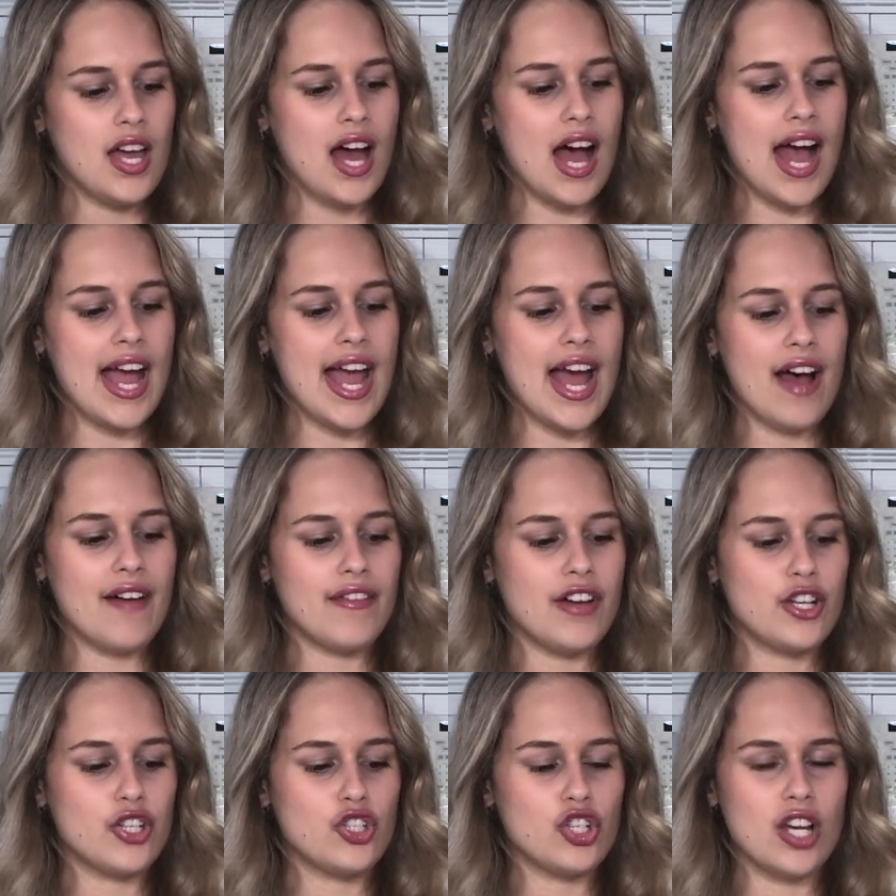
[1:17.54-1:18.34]
I
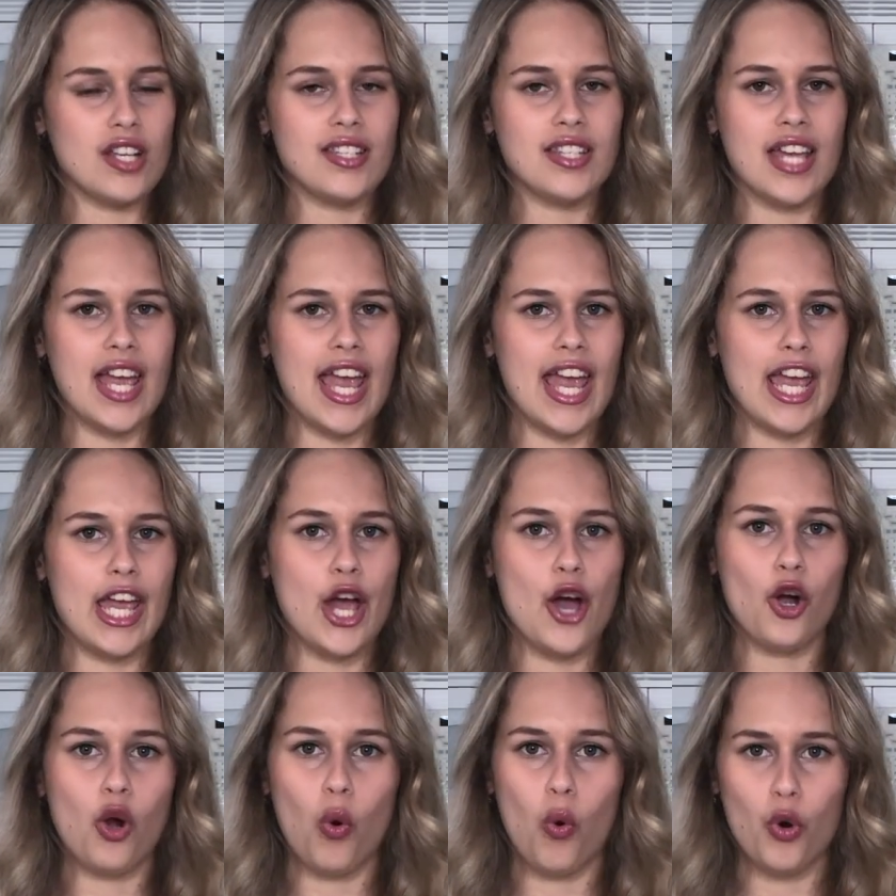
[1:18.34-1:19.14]
have just
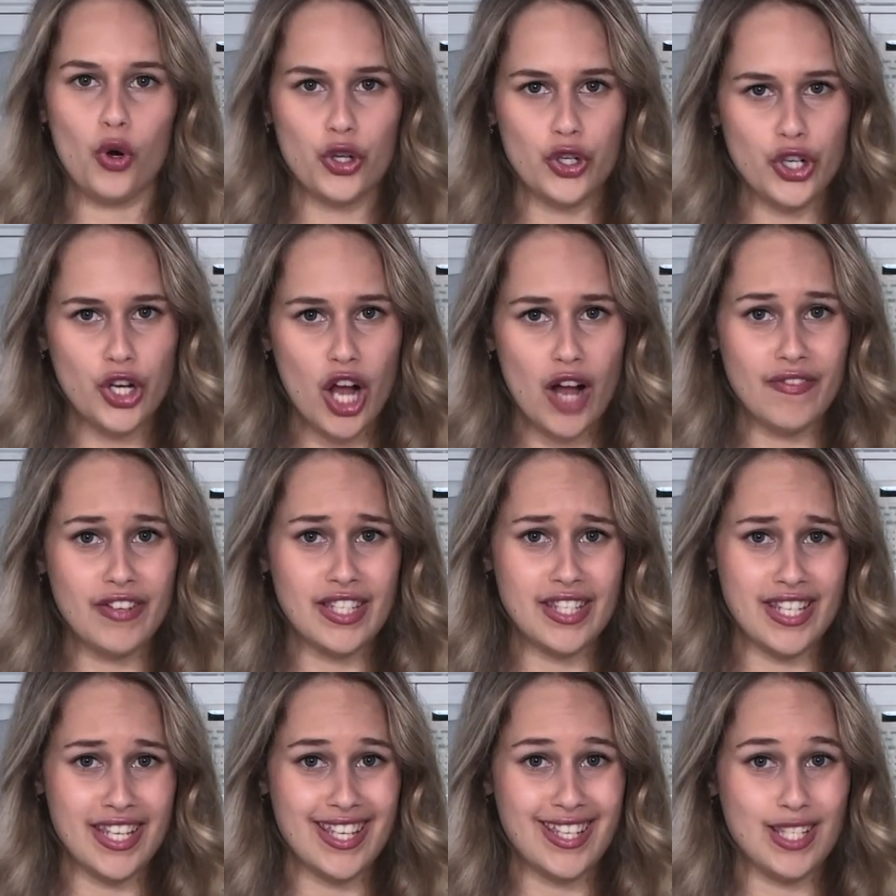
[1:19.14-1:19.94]
a
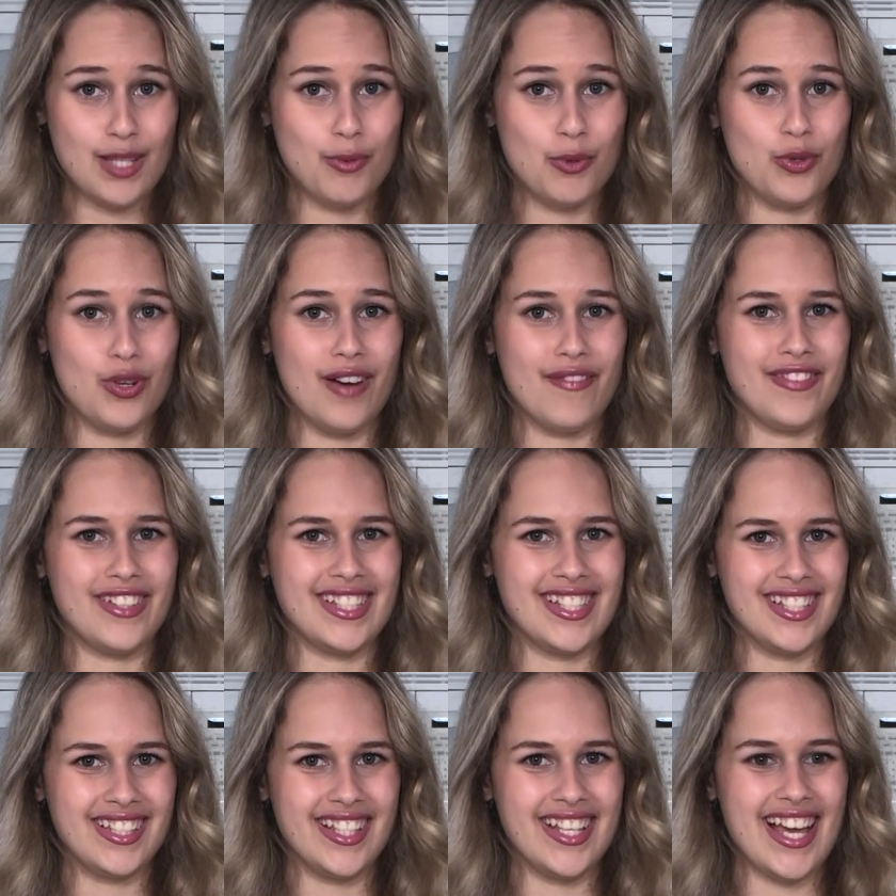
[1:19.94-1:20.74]
1/4 teaspoon of
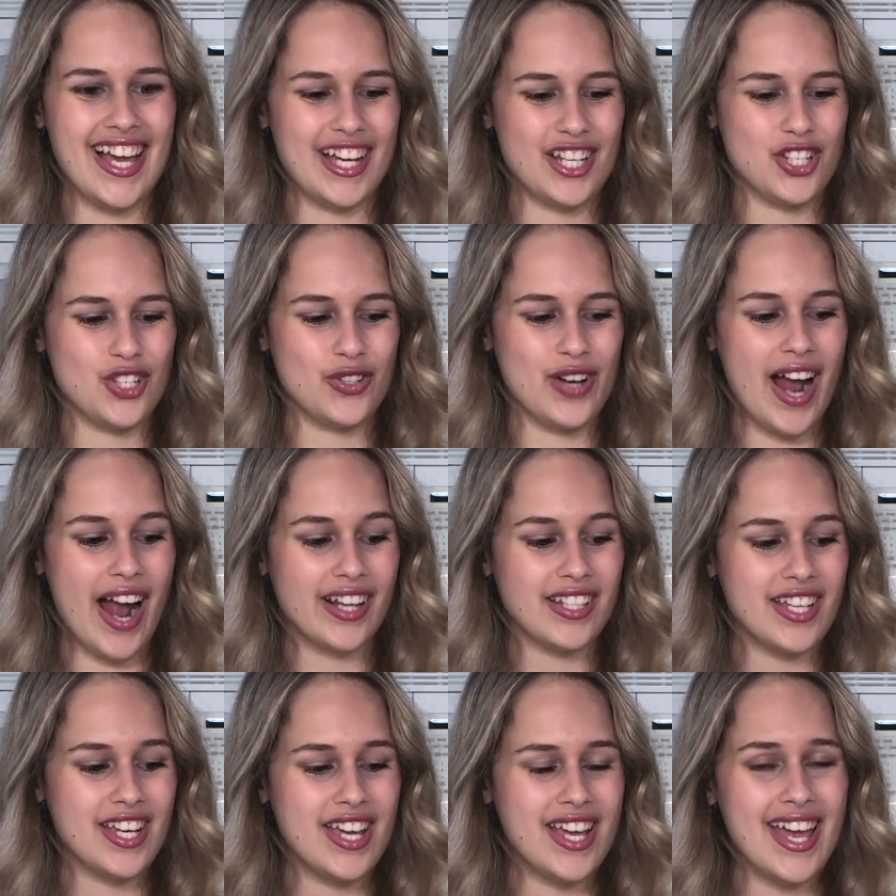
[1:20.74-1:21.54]
vanilla
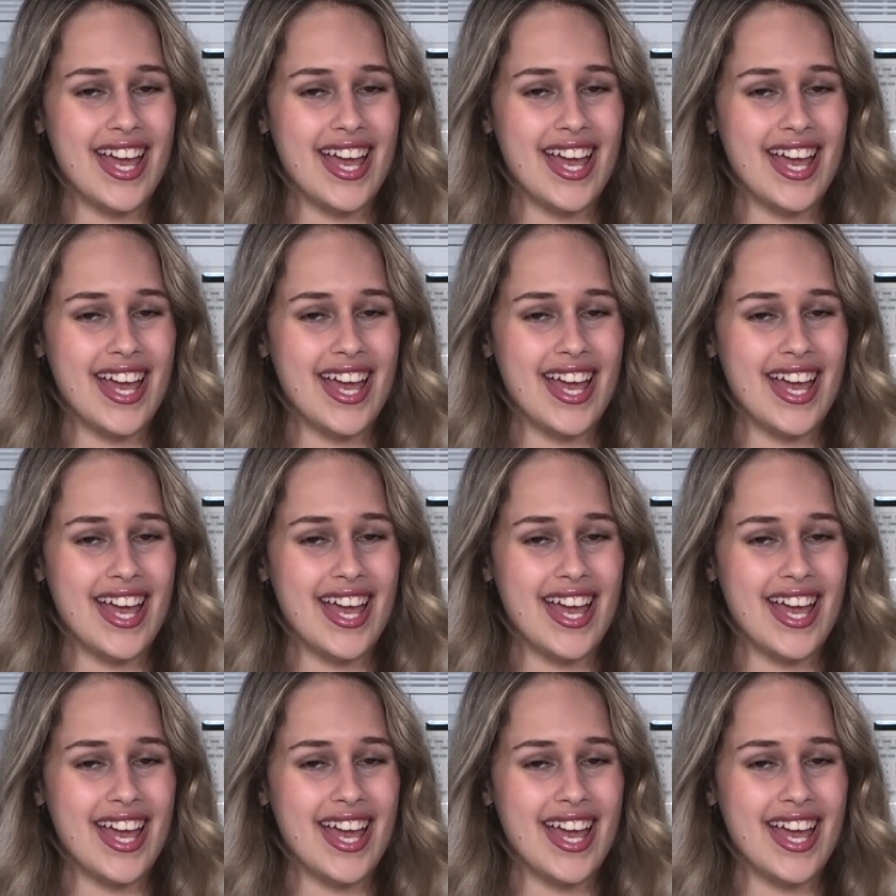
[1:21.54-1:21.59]
extract,